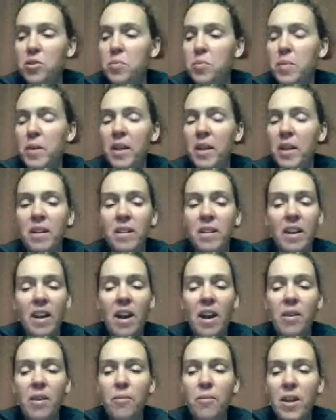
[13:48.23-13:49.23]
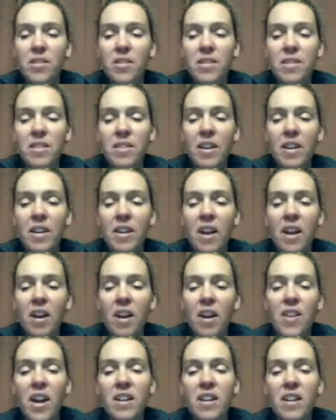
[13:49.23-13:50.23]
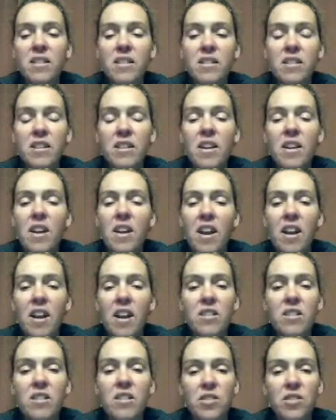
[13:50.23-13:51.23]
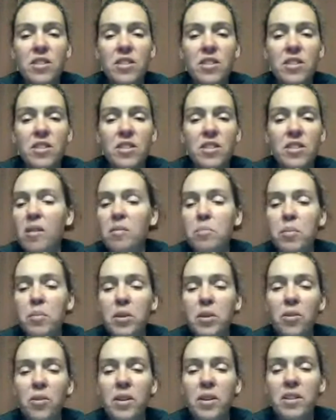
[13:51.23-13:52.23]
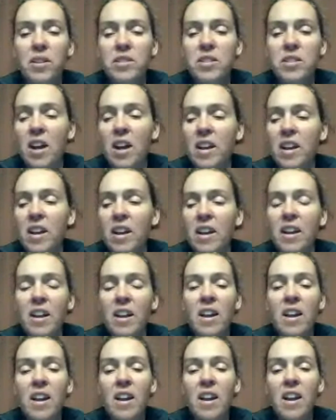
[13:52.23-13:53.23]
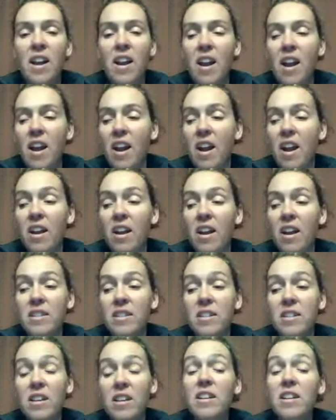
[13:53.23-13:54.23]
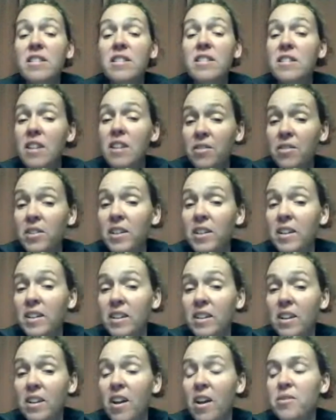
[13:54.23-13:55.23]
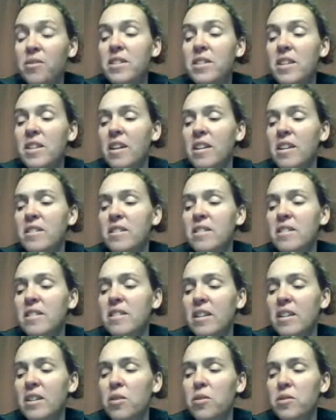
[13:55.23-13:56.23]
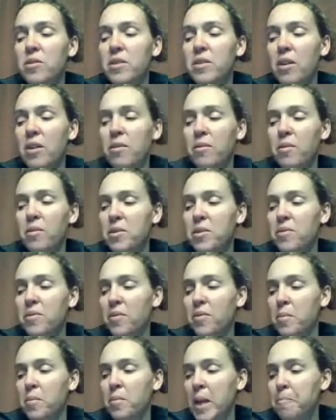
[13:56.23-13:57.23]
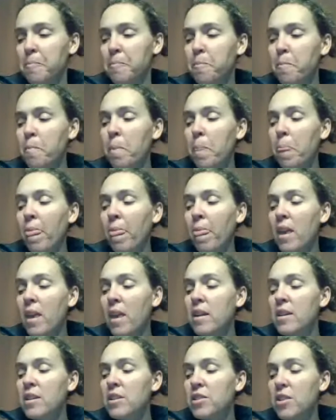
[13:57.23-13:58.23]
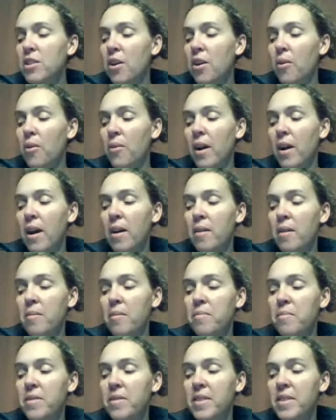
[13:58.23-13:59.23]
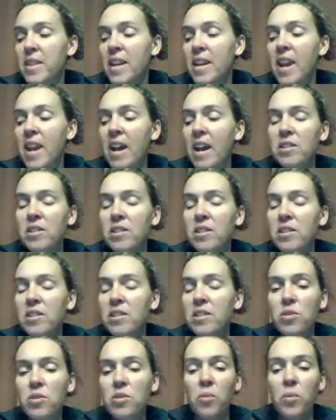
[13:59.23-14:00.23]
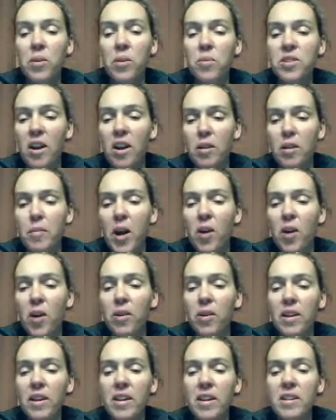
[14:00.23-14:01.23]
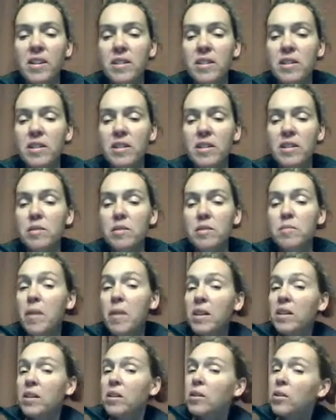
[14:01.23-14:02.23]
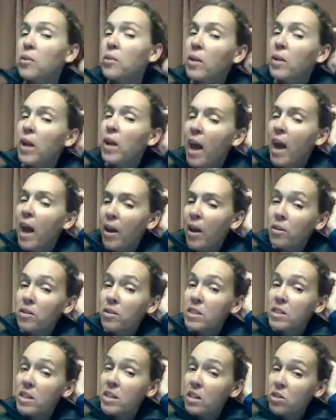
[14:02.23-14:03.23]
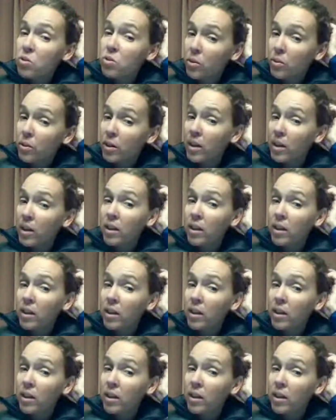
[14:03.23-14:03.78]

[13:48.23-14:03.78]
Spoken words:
Clothespin, again, right there in the air vent, and turn the air on, put your oils on it, and it has definitely cleared out scents in hotel rooms for me. So the next oil we will talk about is Melaleuca A, or tea